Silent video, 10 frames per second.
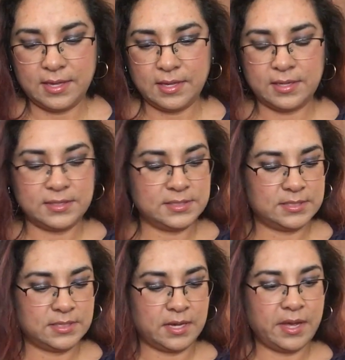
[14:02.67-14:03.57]
And
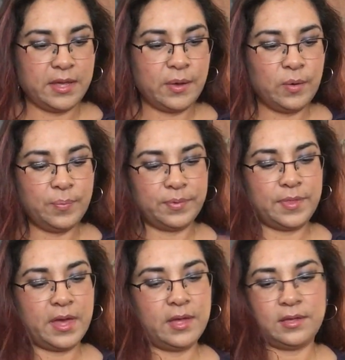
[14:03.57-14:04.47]
I hope
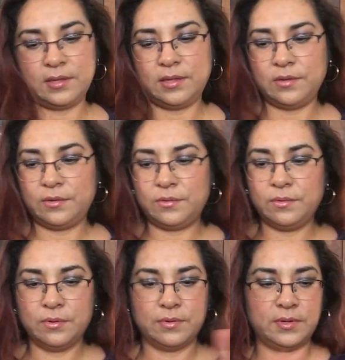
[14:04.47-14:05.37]
that
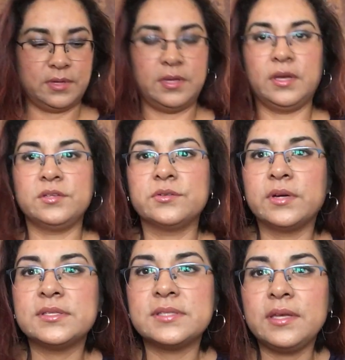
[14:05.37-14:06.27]
you
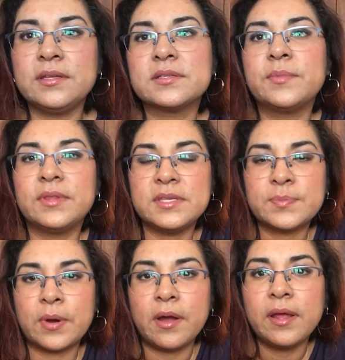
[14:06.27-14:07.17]
enjoyed seeing some of
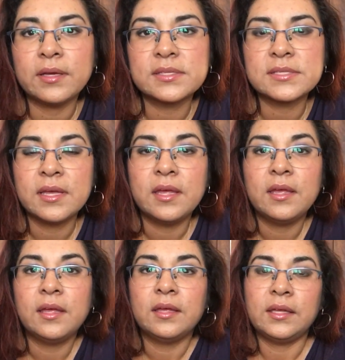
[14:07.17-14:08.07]
these products.
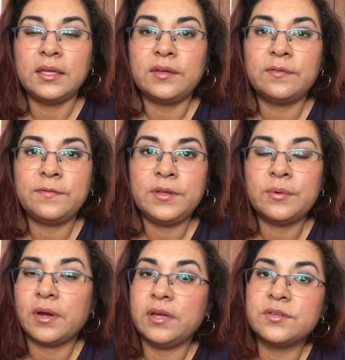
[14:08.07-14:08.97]
If
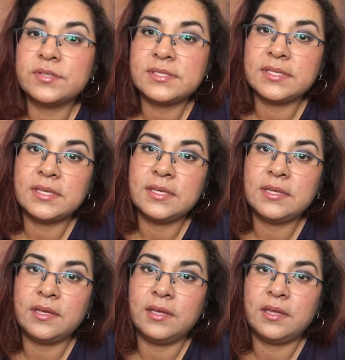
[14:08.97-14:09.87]
you are
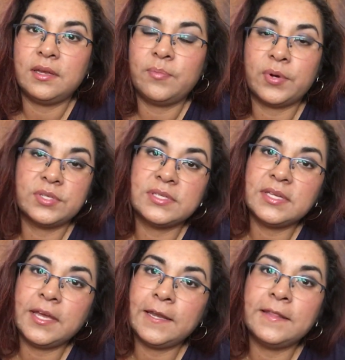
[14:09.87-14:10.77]
interested in
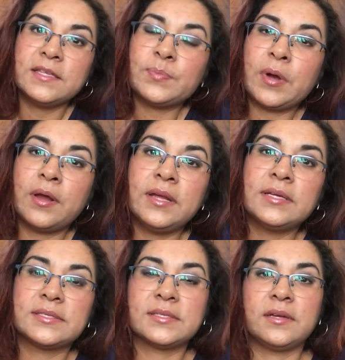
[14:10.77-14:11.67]
purchasing any of these
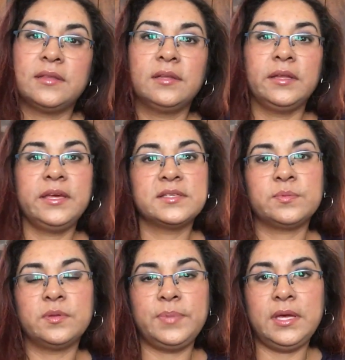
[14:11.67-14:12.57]
products, the
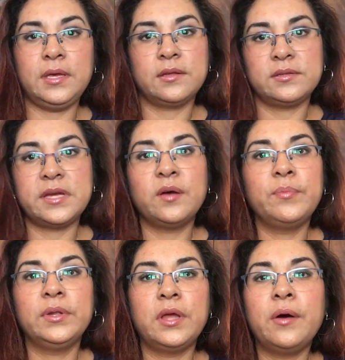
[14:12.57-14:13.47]
links will be
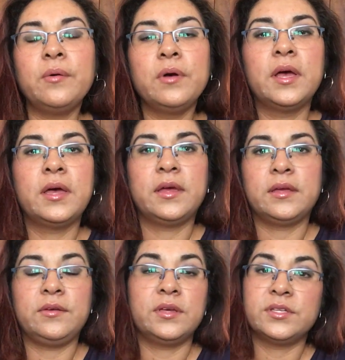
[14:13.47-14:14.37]
down below.
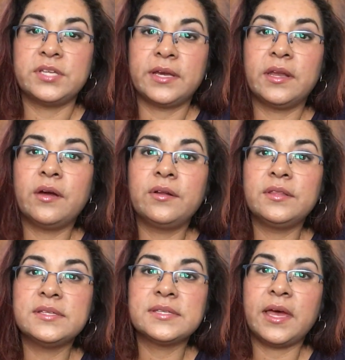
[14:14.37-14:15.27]
You can check it out
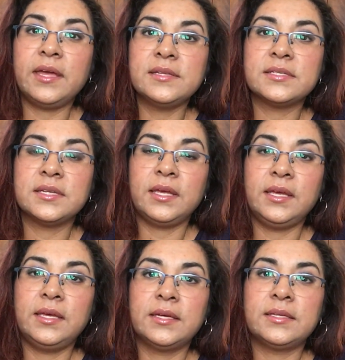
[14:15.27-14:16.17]
on the site.
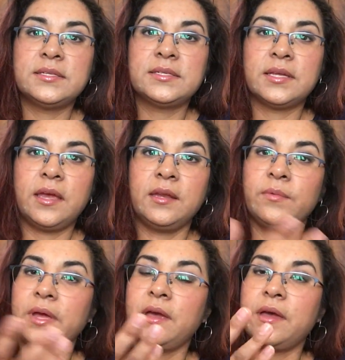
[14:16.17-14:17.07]
And
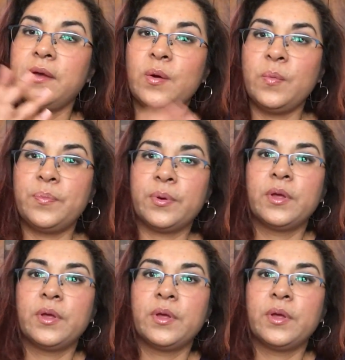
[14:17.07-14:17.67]
anyway, I hope